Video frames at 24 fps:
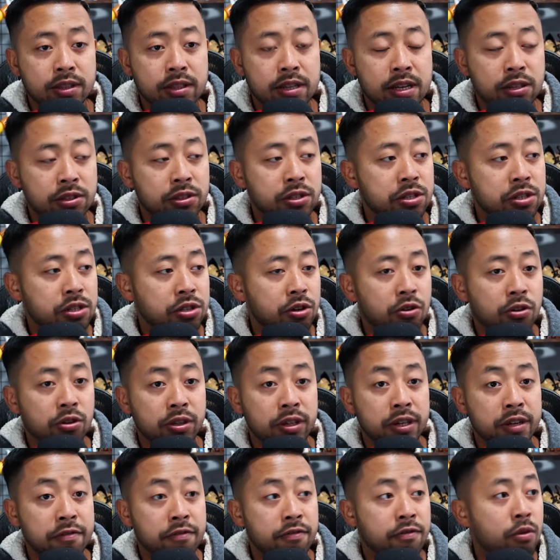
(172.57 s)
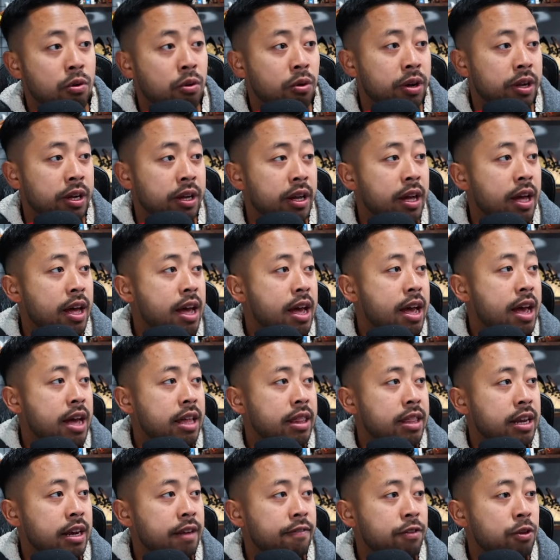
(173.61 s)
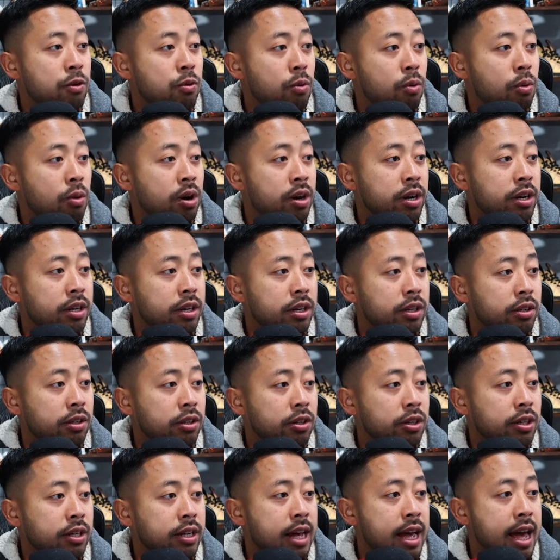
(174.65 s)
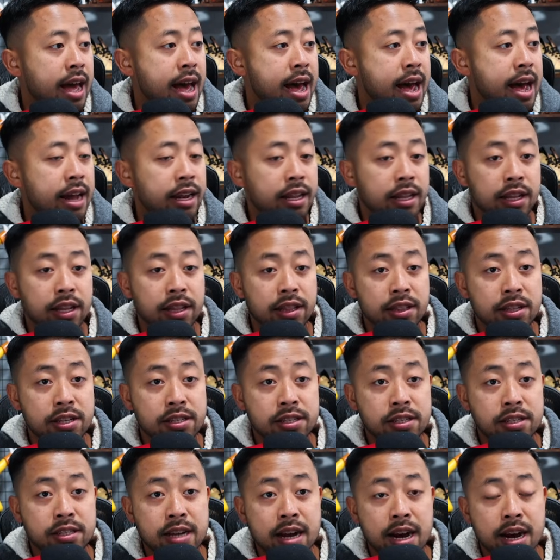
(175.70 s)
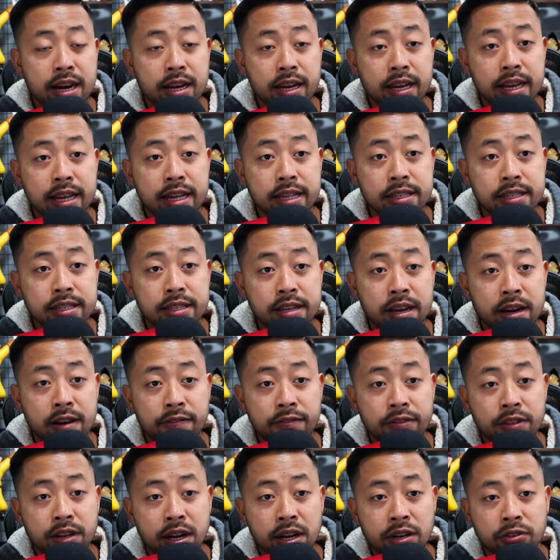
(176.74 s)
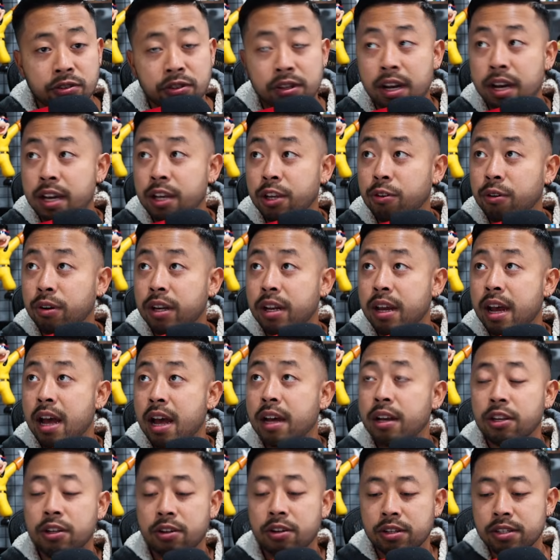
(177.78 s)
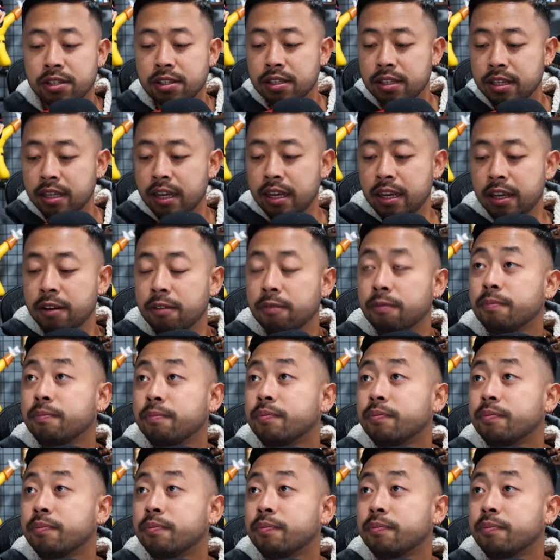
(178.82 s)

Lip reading: Delta is currently 40. And then if you wanted to look at the stock itself, the underlying, you could see